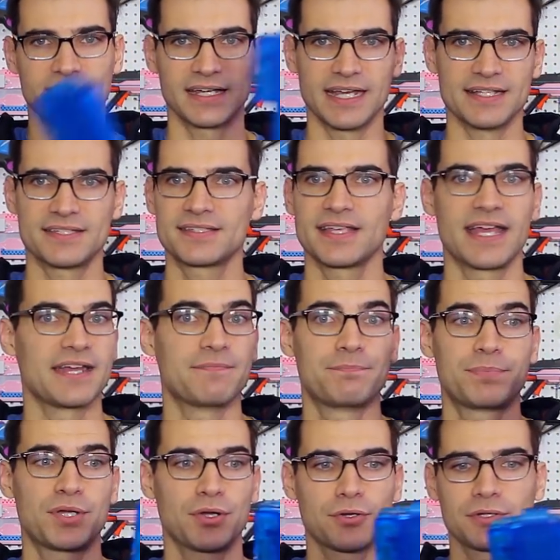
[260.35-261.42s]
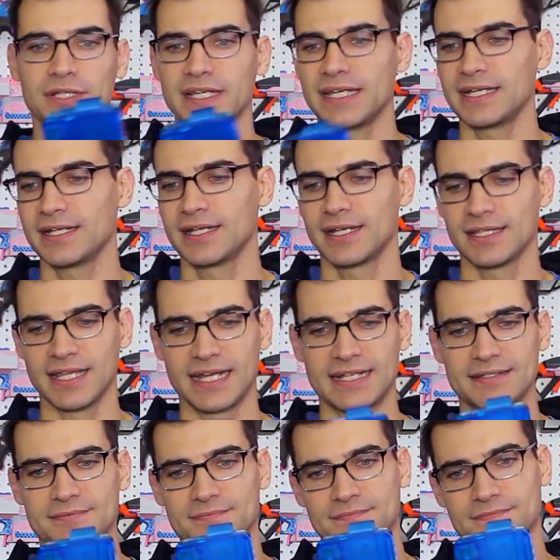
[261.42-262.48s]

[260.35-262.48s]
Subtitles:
It's a purely like